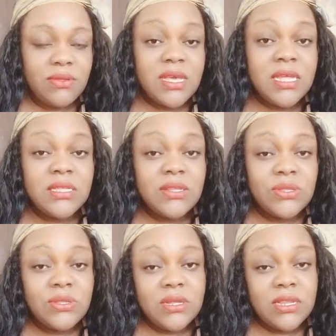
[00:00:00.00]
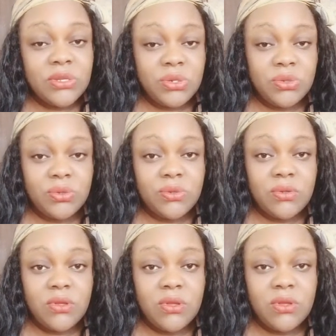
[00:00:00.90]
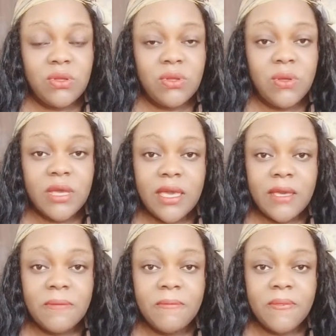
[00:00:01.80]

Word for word: true. It's not totally true. Okay?